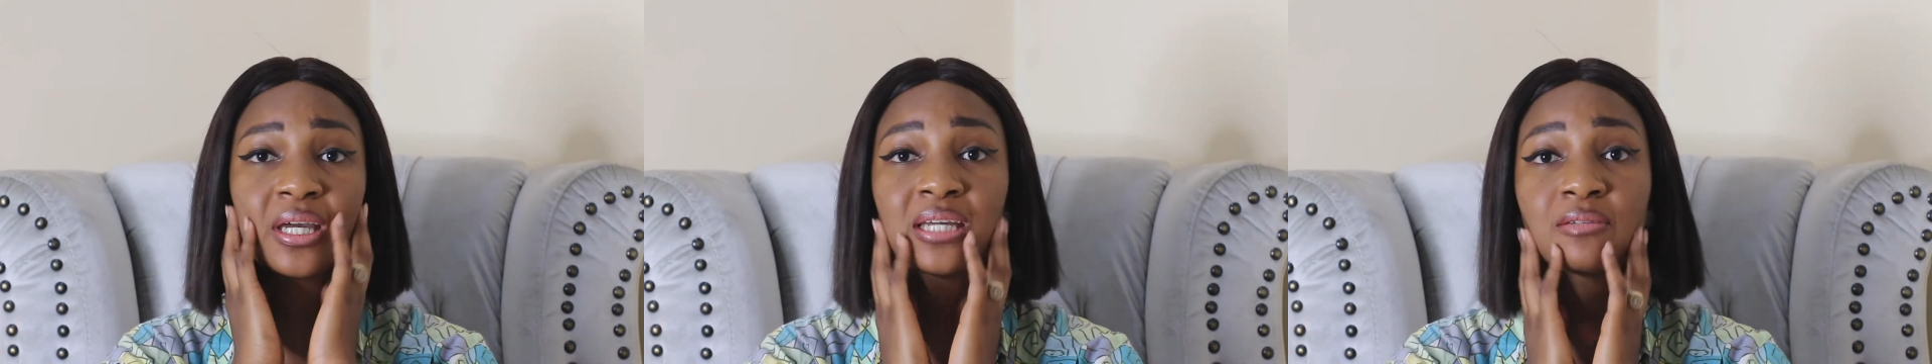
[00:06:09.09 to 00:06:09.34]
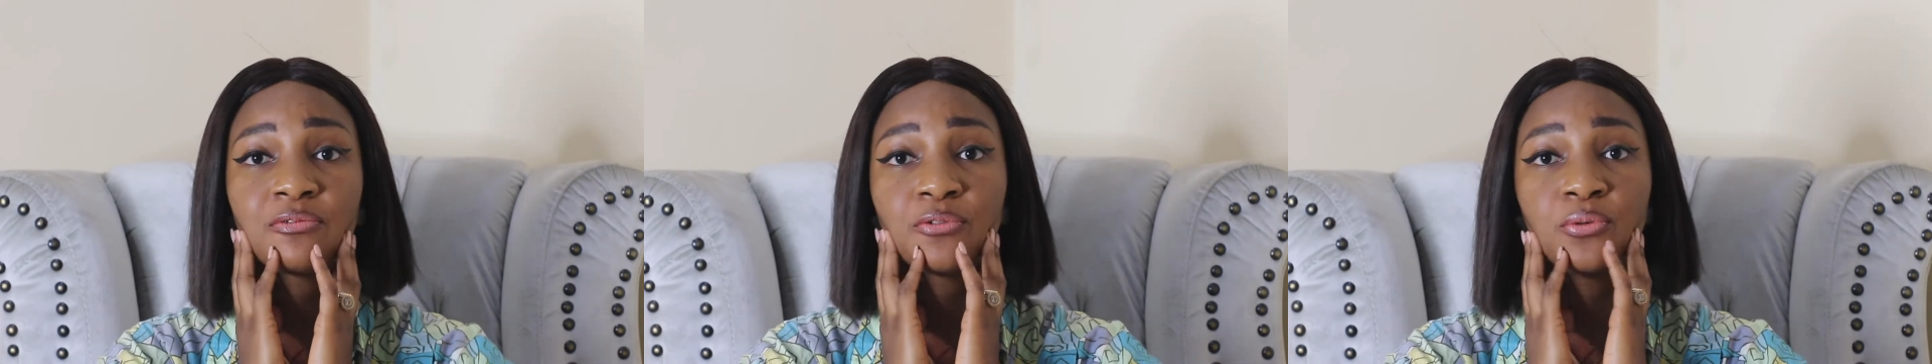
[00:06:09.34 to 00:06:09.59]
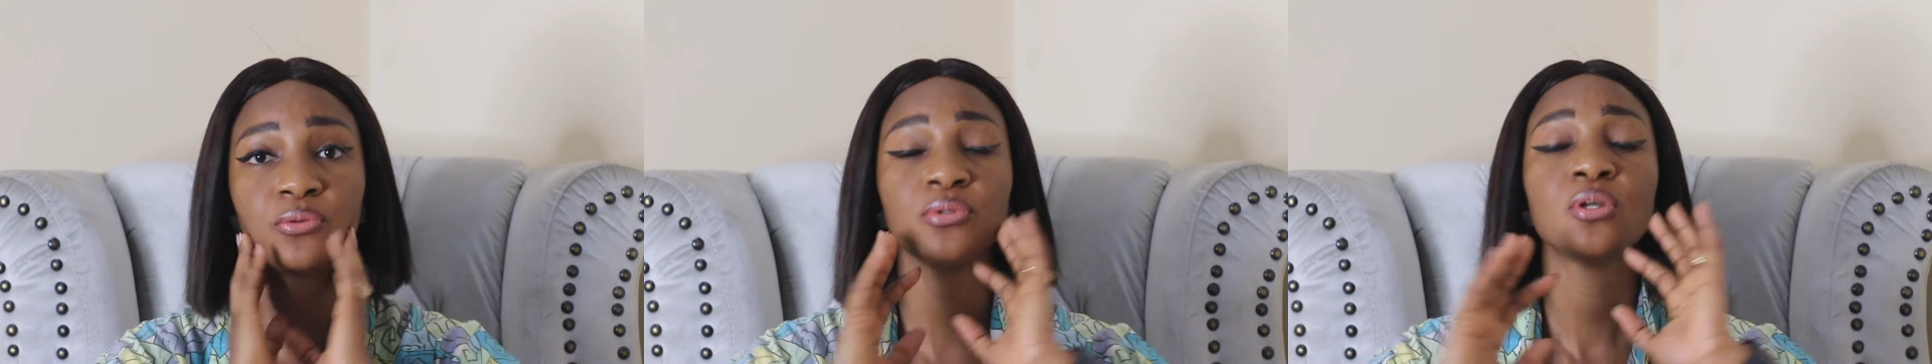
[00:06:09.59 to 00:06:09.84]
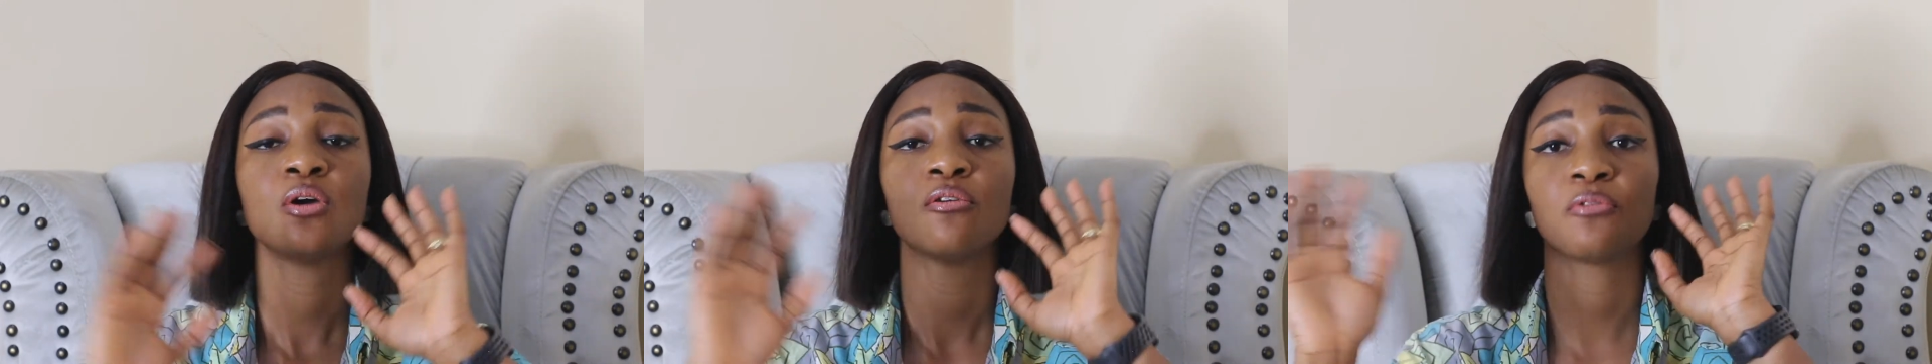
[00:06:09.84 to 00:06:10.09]
headphone
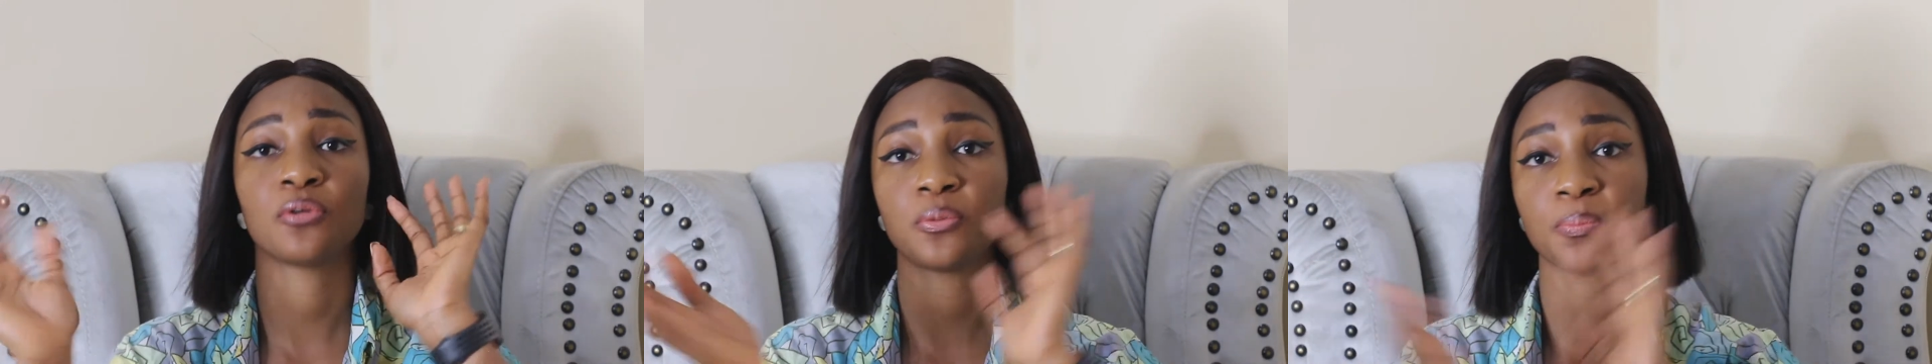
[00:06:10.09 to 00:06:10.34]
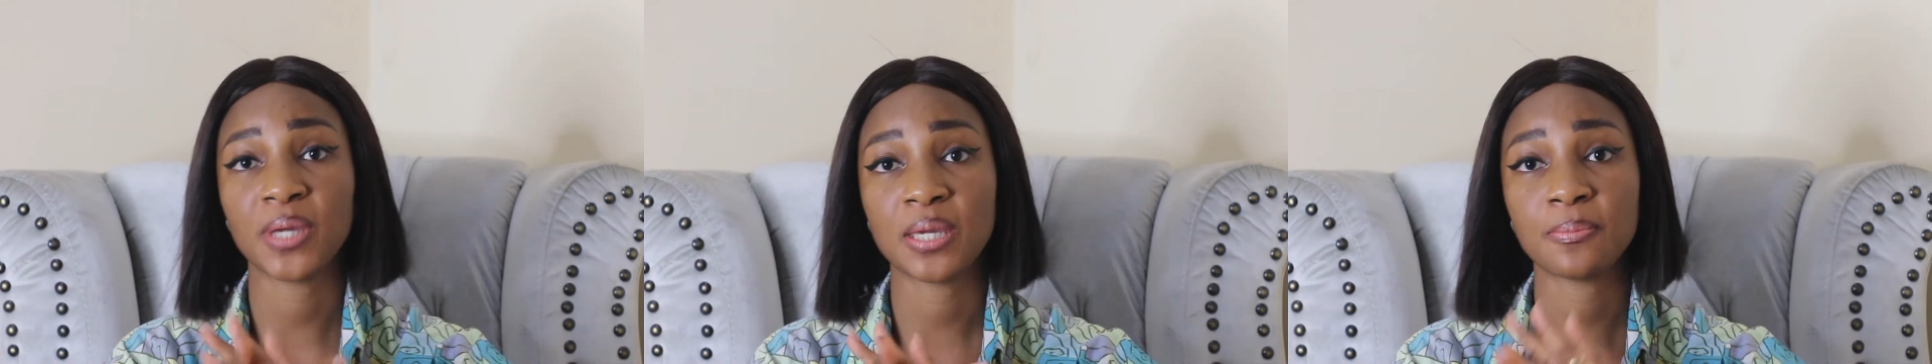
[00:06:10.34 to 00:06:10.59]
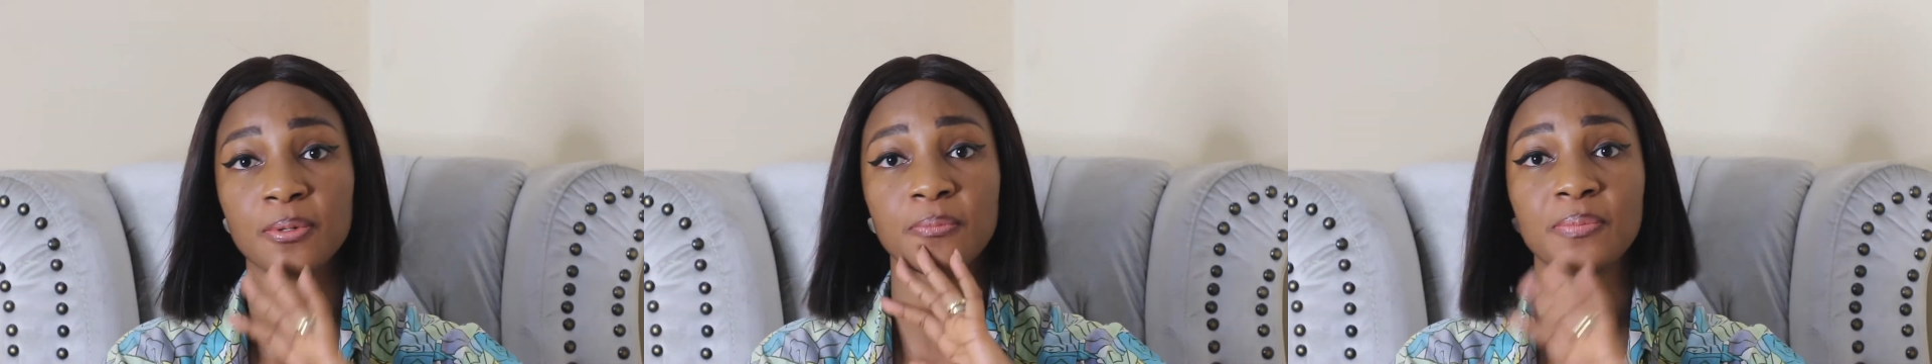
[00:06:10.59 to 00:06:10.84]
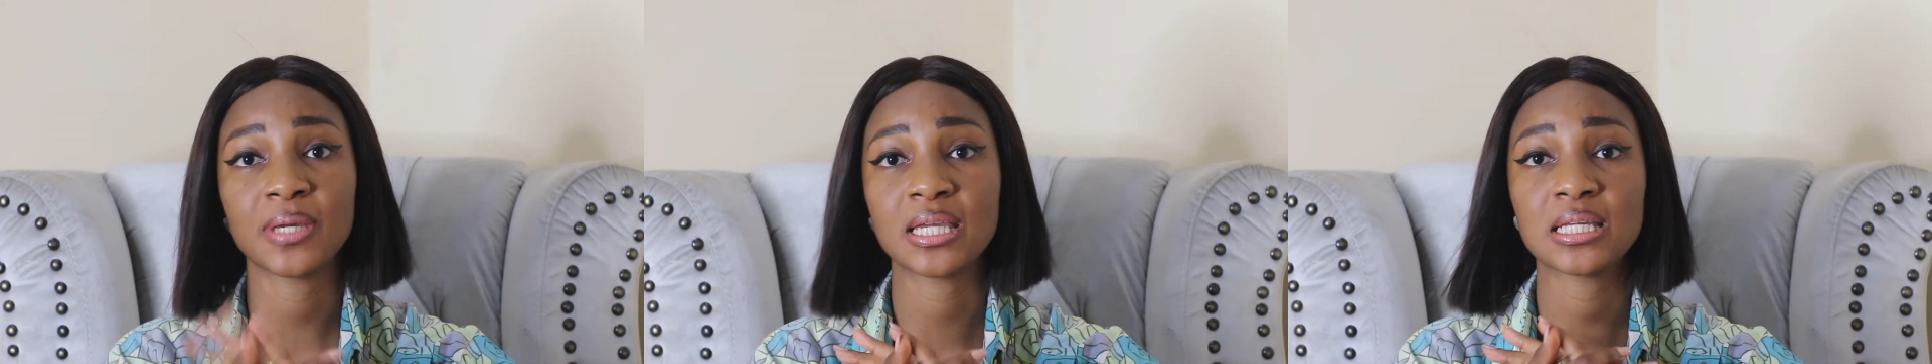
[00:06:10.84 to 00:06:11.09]
for the
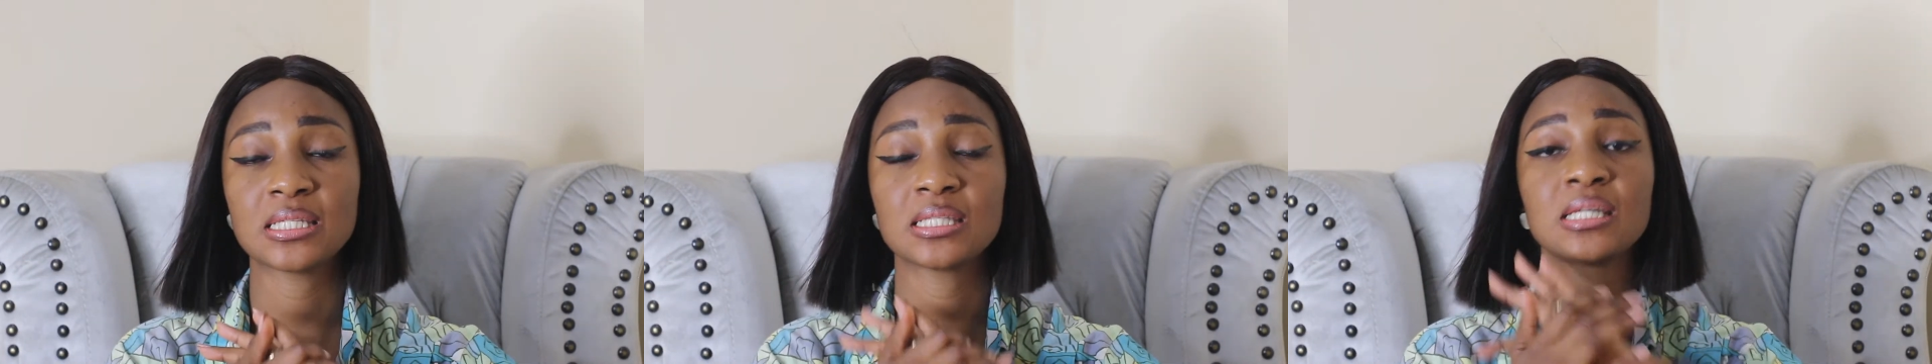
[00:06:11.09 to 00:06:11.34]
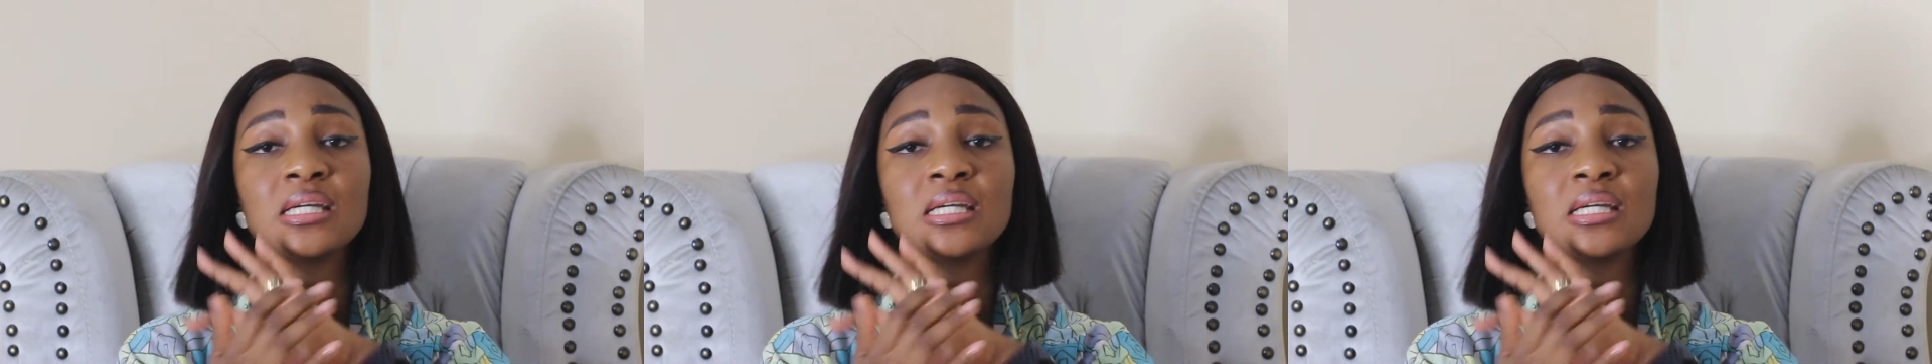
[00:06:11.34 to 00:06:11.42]
paper-based